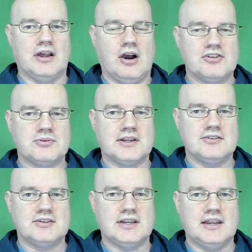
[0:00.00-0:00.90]
Now as we can
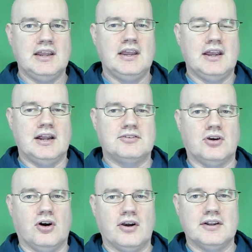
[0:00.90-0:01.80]
see, it's
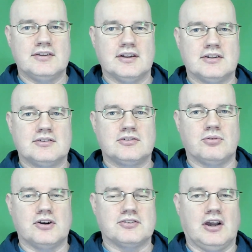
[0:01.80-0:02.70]
oriented
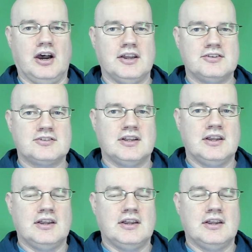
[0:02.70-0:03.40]
towards the highest,